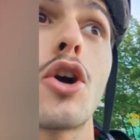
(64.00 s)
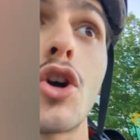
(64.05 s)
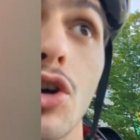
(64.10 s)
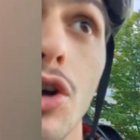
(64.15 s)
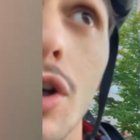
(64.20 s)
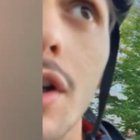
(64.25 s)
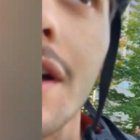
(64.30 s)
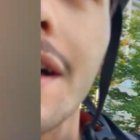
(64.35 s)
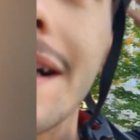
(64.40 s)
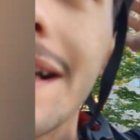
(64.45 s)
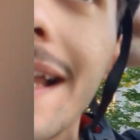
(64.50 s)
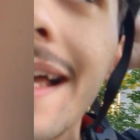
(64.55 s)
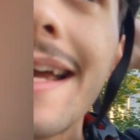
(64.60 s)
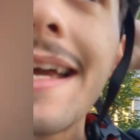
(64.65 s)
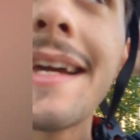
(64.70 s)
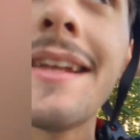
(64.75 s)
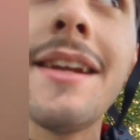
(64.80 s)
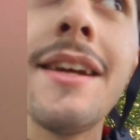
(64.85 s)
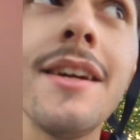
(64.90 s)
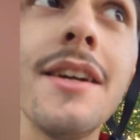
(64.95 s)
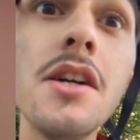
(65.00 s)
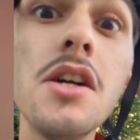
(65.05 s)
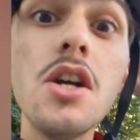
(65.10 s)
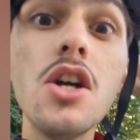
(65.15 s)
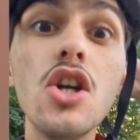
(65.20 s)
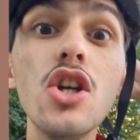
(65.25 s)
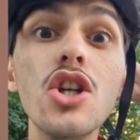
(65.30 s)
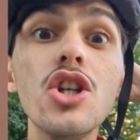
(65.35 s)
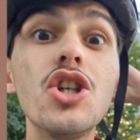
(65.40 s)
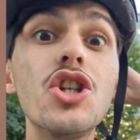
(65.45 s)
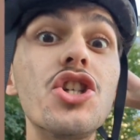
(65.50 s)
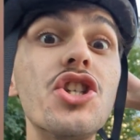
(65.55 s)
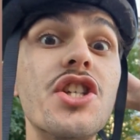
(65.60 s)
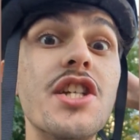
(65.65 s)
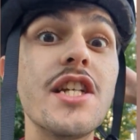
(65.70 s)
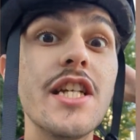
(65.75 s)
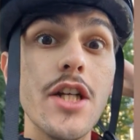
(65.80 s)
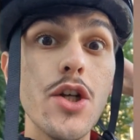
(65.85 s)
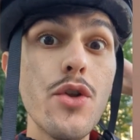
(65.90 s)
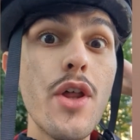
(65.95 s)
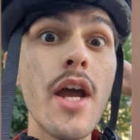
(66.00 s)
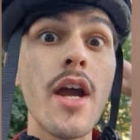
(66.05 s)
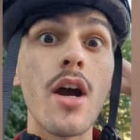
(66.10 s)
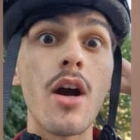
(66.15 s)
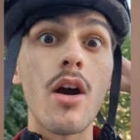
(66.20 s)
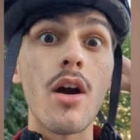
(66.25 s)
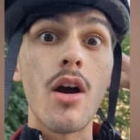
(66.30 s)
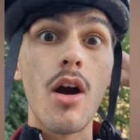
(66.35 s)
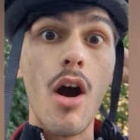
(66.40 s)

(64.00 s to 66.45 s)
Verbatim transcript: Crooked Clan, see you there.